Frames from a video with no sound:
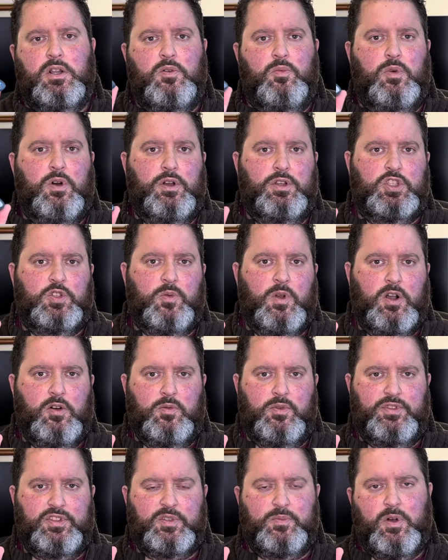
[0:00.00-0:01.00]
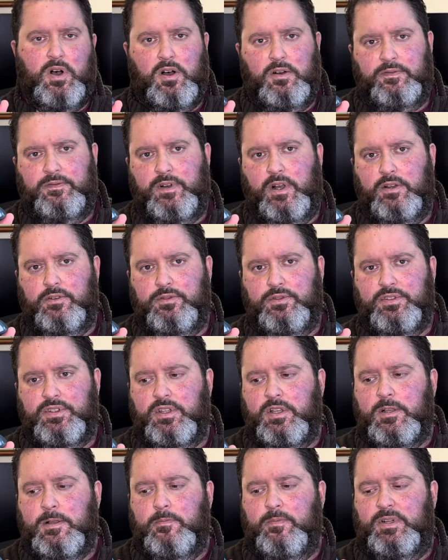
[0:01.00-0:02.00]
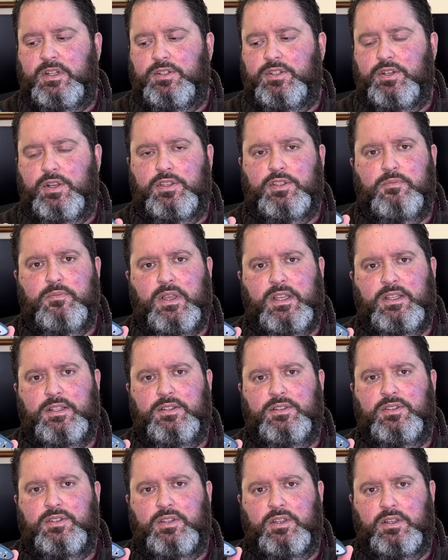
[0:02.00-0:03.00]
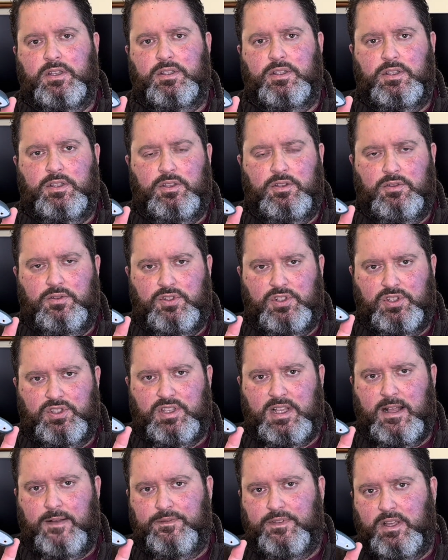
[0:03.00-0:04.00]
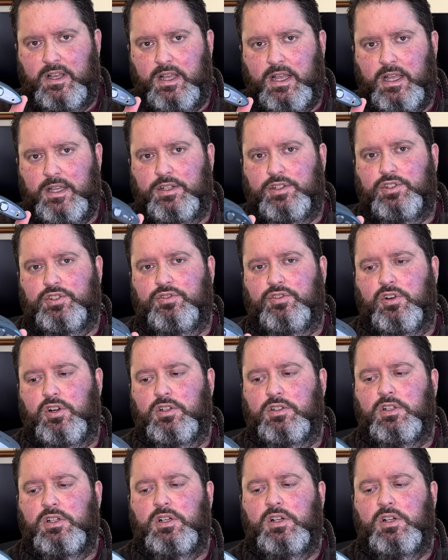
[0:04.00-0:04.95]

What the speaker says: Works well with the smartphones, but it just means that you just have that extra